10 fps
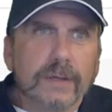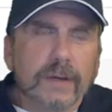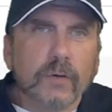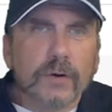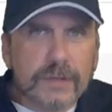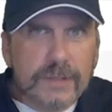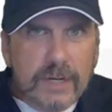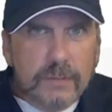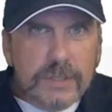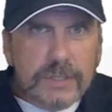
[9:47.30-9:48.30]
of course in
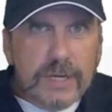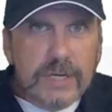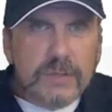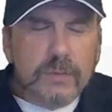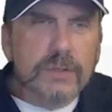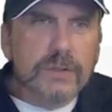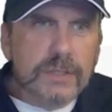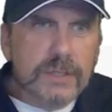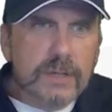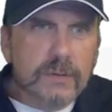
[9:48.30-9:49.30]
Databricks' case we'll
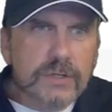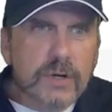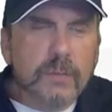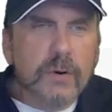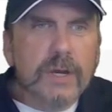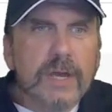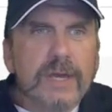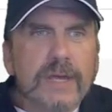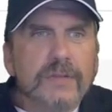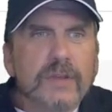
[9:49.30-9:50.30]
use the Databricks notebook,
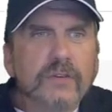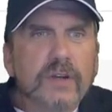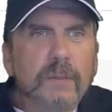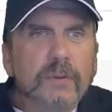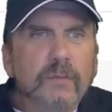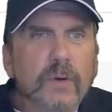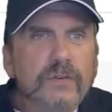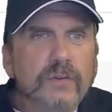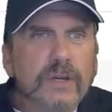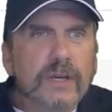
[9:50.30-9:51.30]
there's a couple of
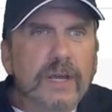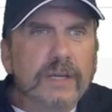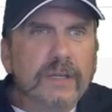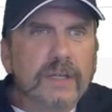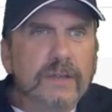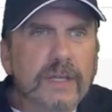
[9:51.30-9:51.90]
ways you can connect in.